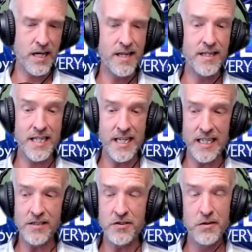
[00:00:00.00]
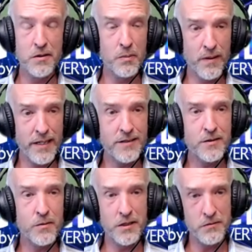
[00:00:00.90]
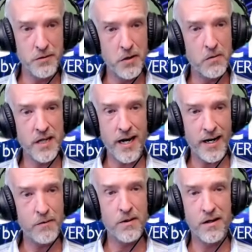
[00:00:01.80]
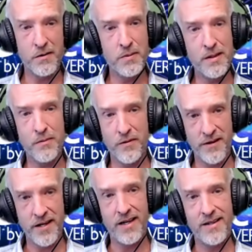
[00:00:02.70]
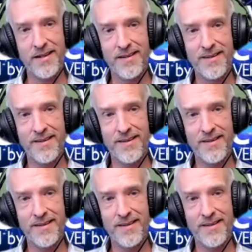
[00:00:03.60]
And getting to the place to where you don't care what other people think.